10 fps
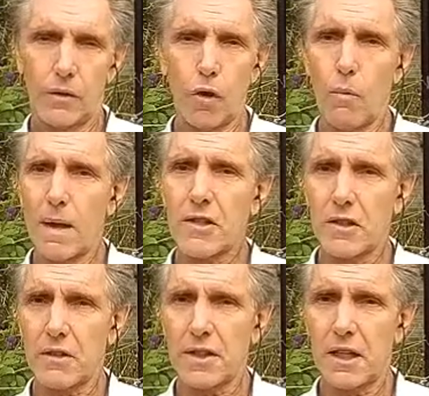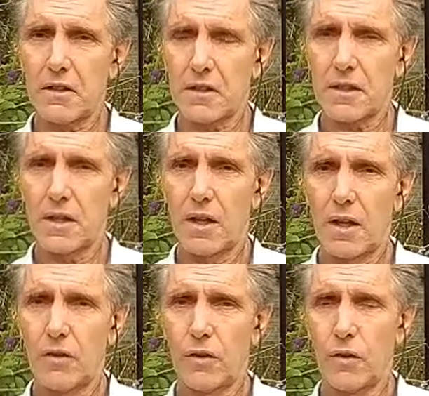no muscle cells,
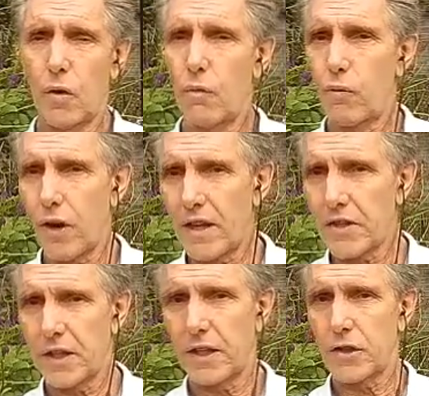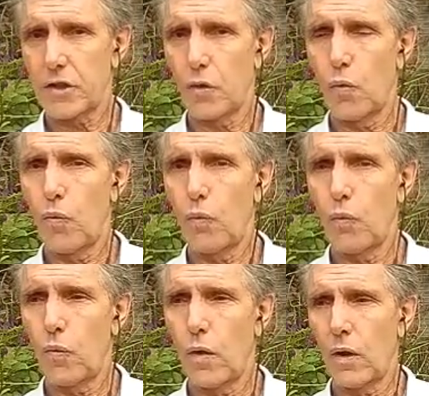no brain cells
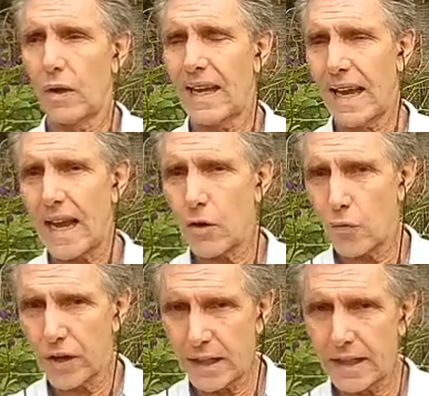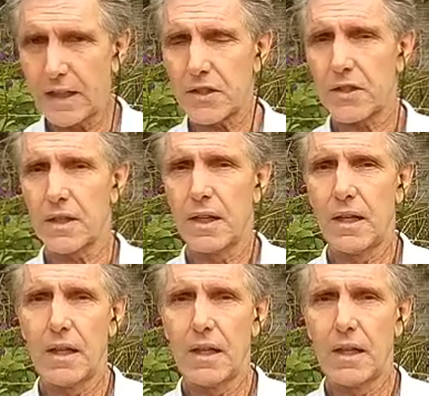can release